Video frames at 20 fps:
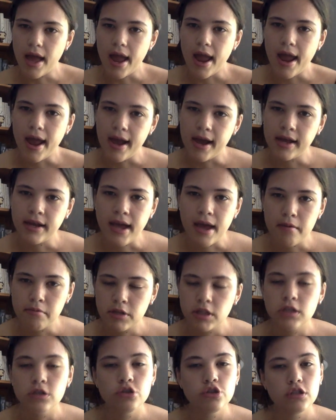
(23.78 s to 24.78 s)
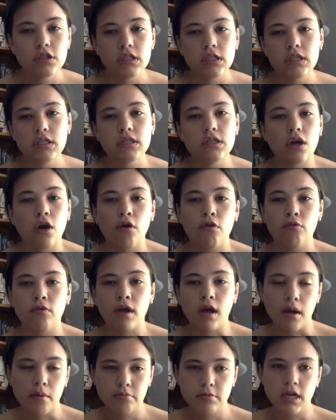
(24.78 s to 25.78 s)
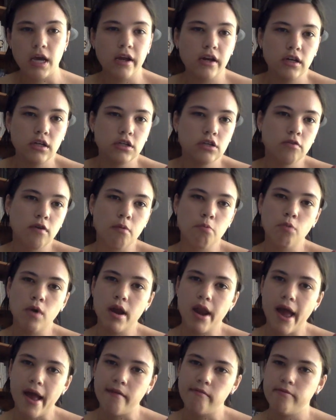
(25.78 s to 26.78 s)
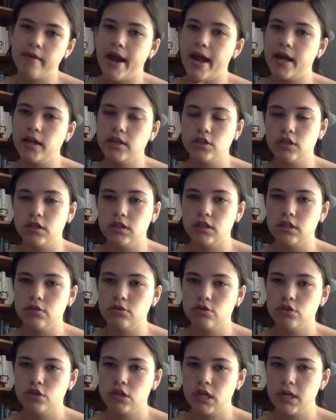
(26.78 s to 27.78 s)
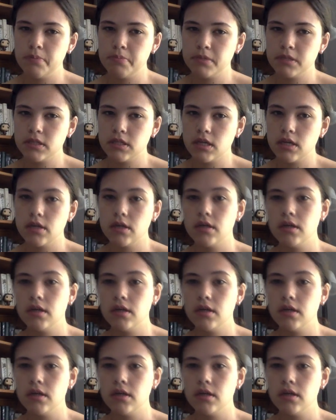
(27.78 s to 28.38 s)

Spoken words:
and I will usually, update you on what I read during those trips.